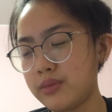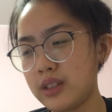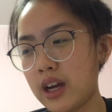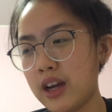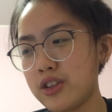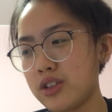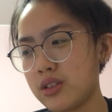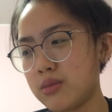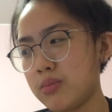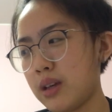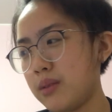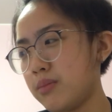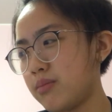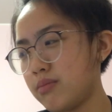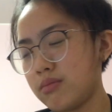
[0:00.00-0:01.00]
I just
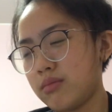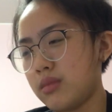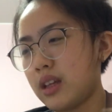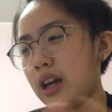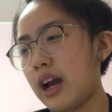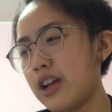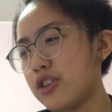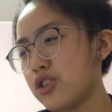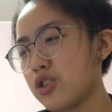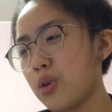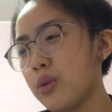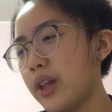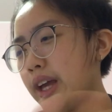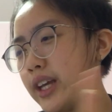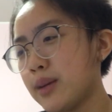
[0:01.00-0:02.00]

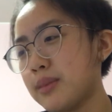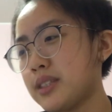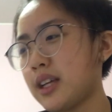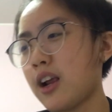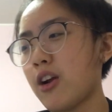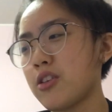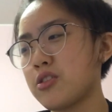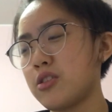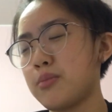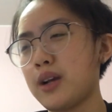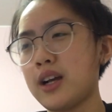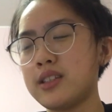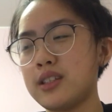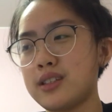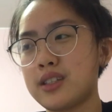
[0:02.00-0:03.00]
don't like him as a character
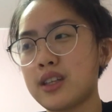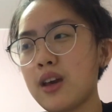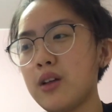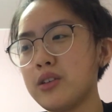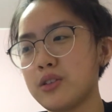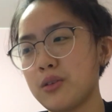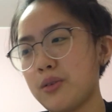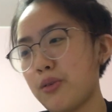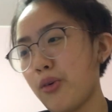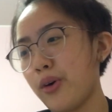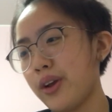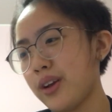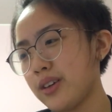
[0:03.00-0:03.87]
because his skill is so annoying.